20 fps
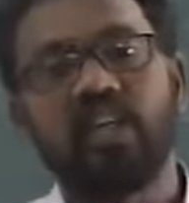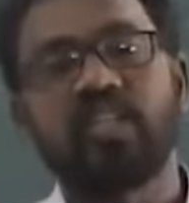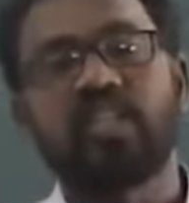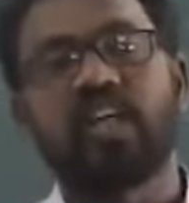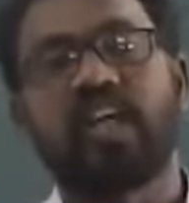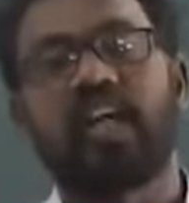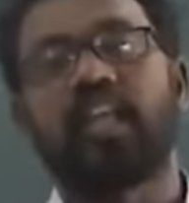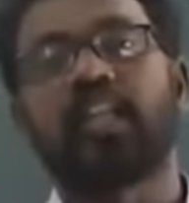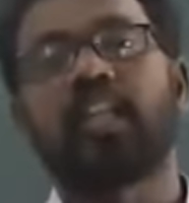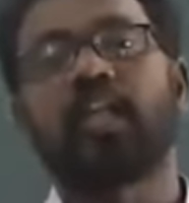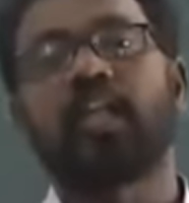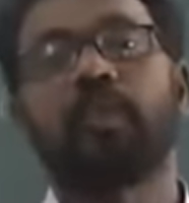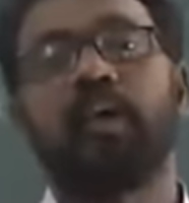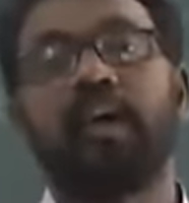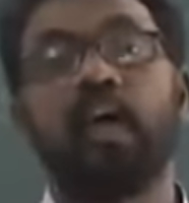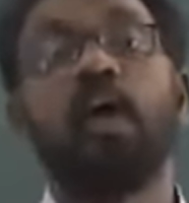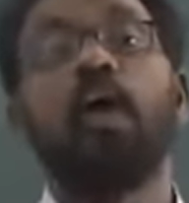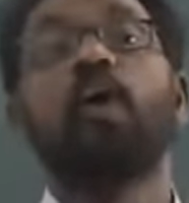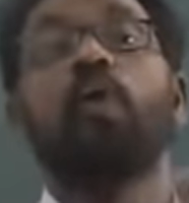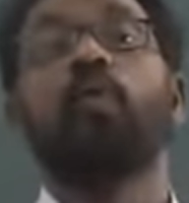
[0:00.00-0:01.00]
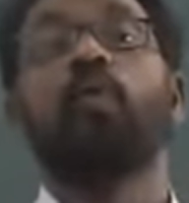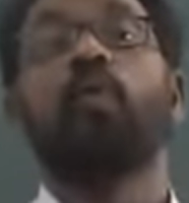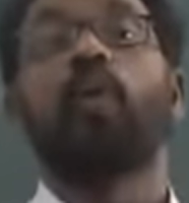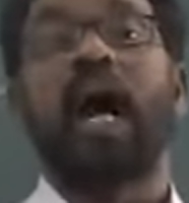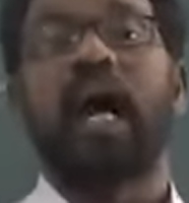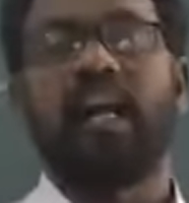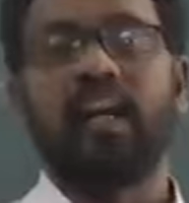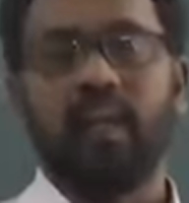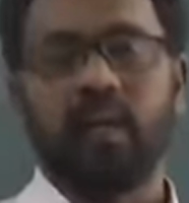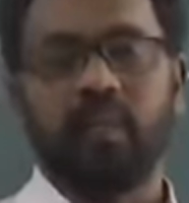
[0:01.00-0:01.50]
is nothing but
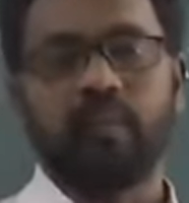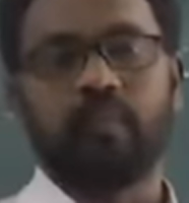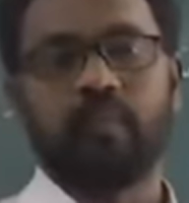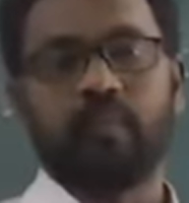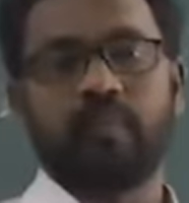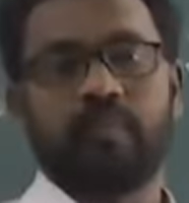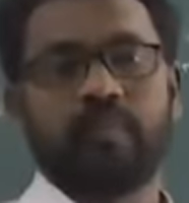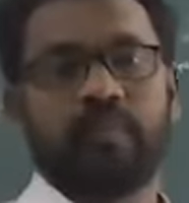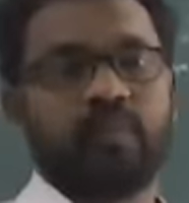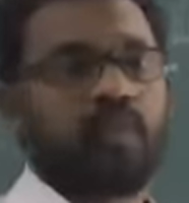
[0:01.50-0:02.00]
value.